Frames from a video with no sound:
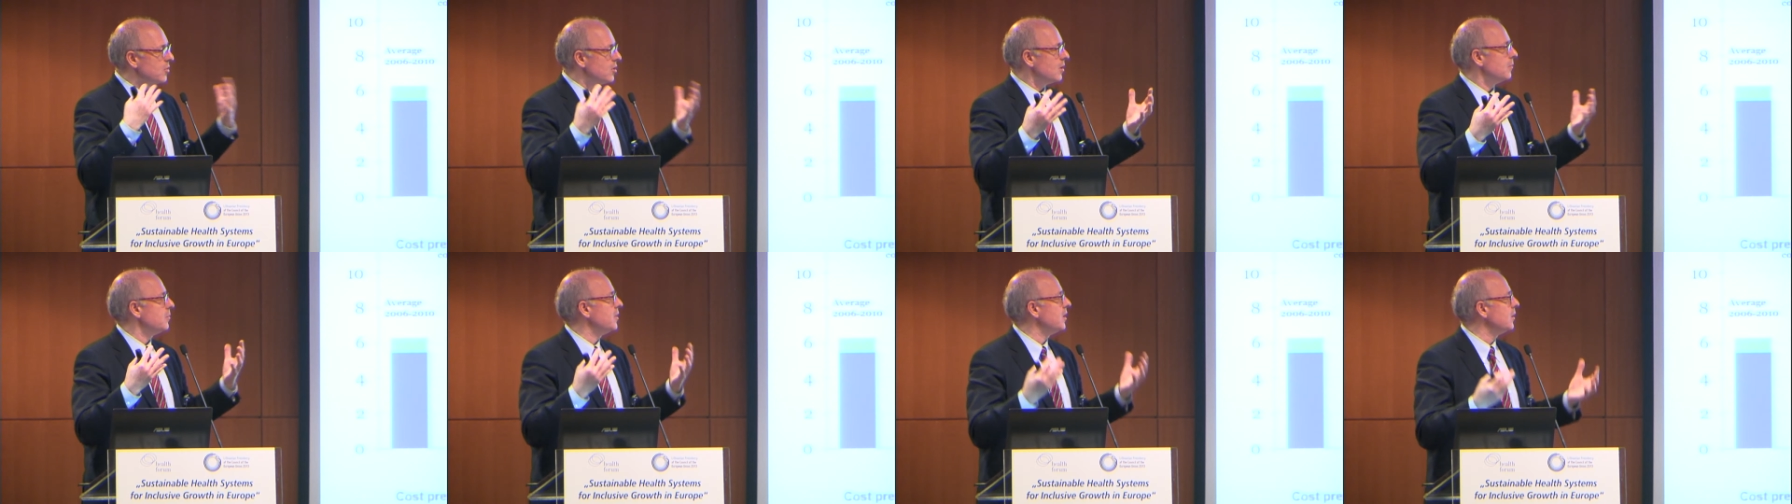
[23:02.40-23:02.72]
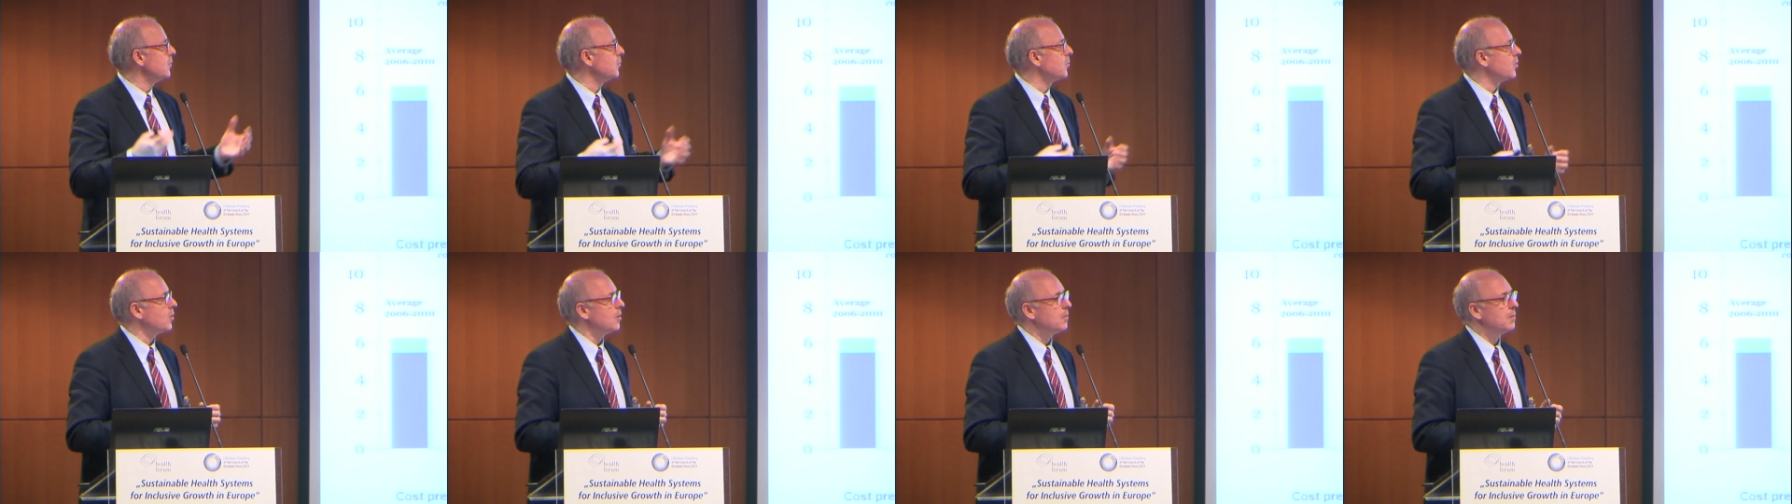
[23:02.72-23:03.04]
bigger
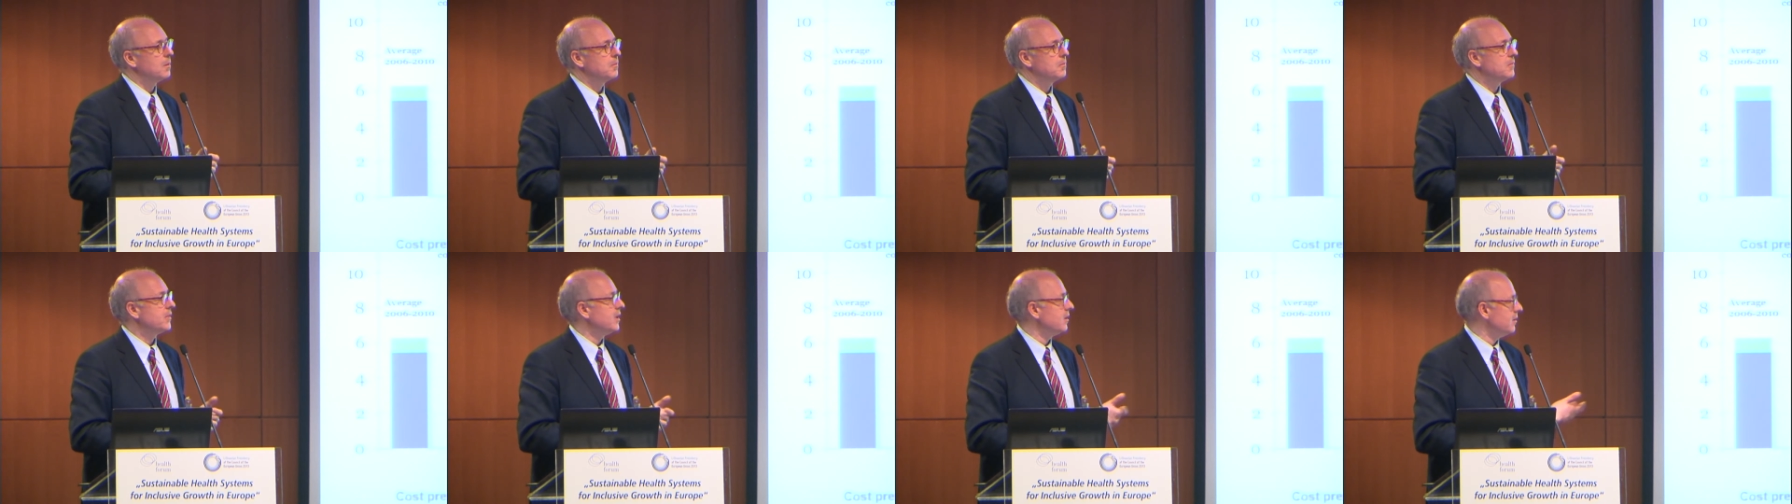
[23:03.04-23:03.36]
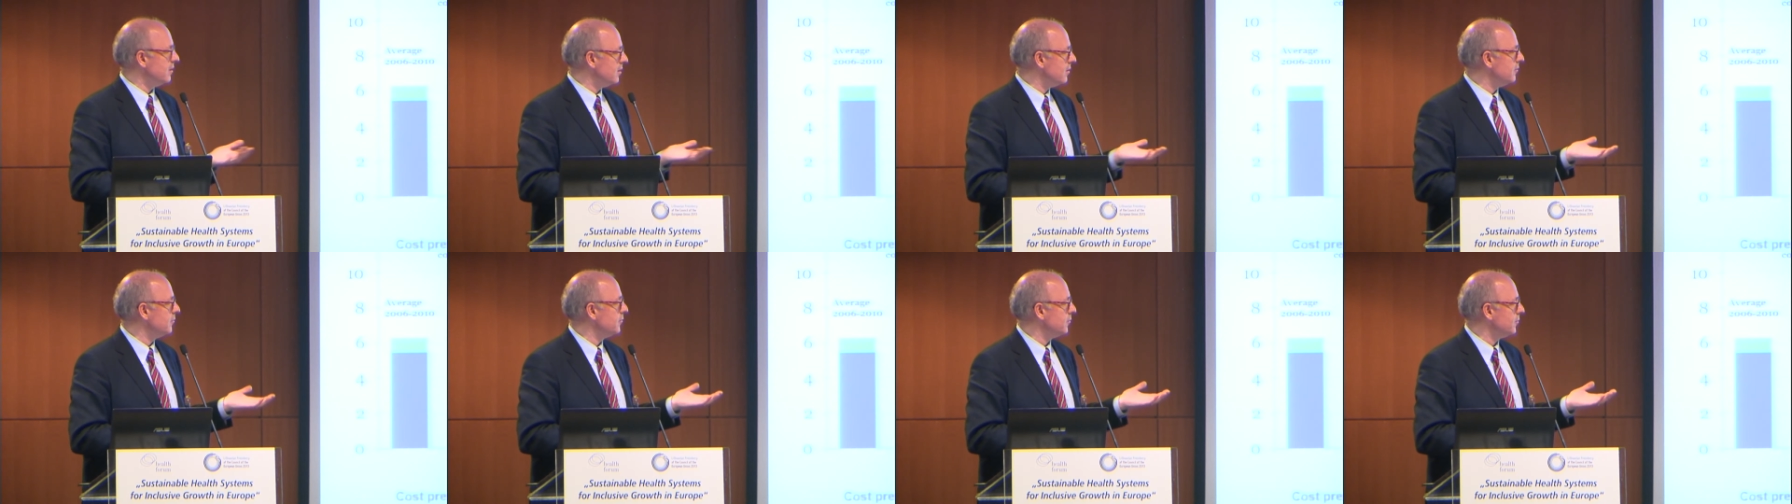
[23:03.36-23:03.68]
problem than
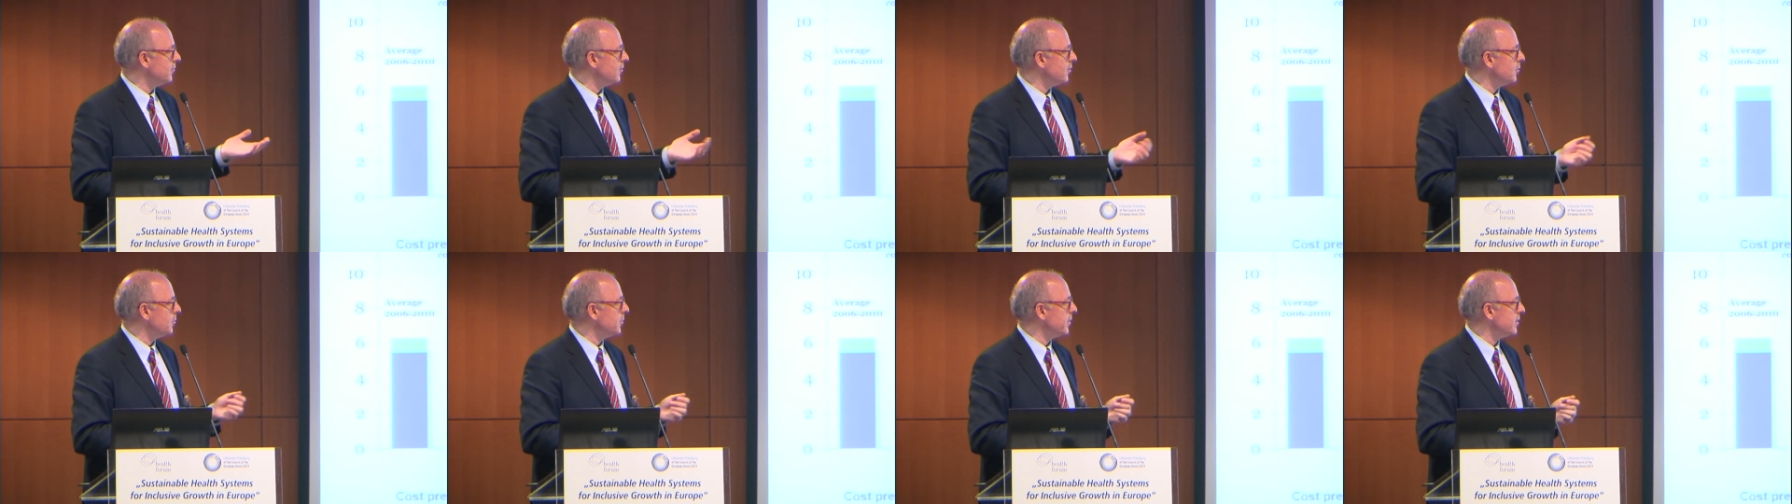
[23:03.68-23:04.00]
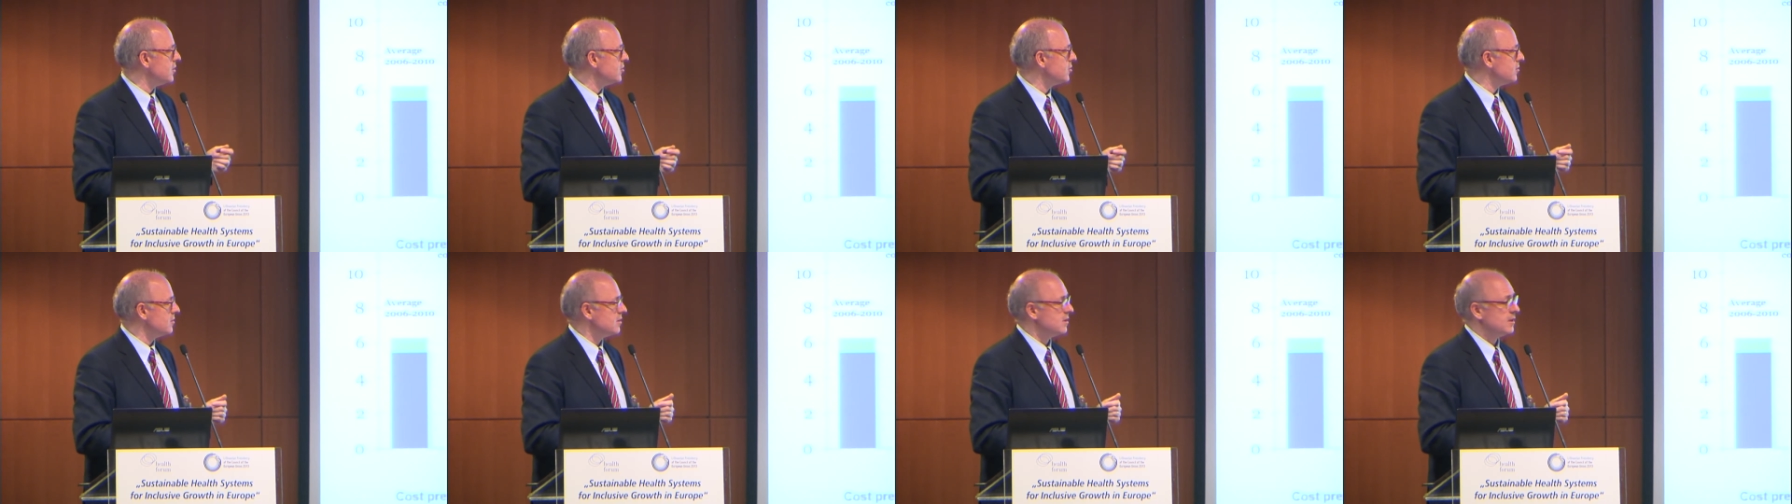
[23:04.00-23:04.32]
for the
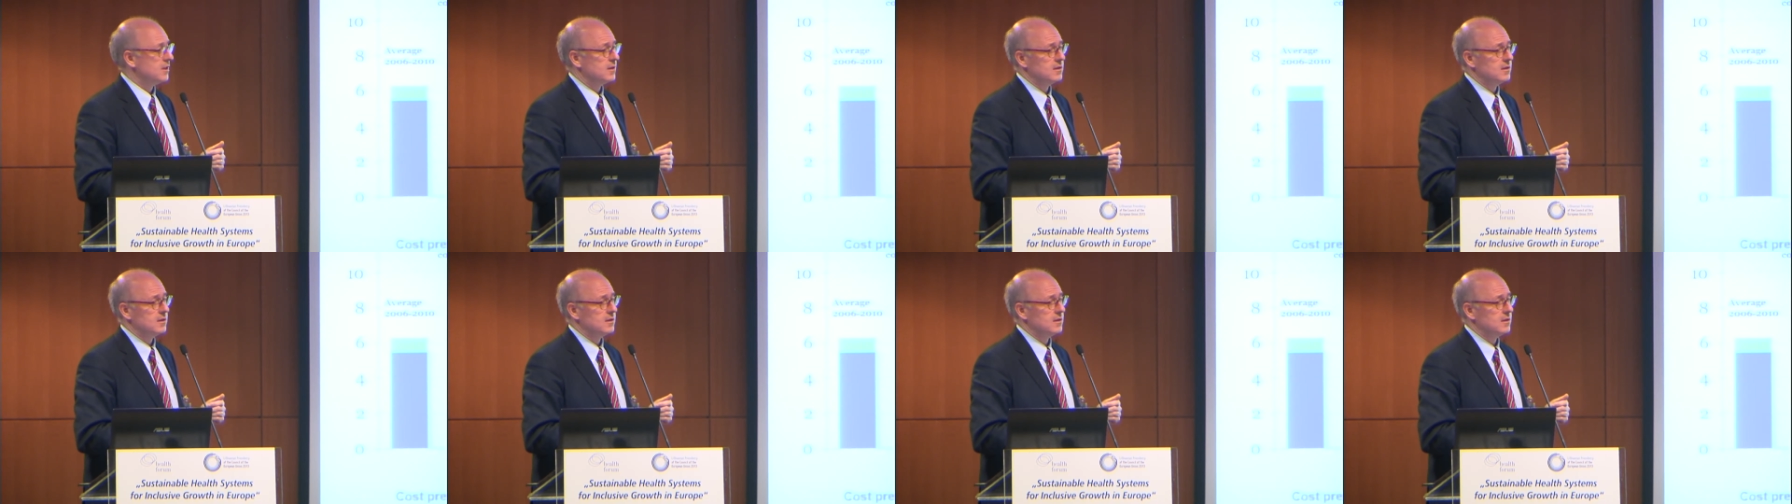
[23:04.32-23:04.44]
pension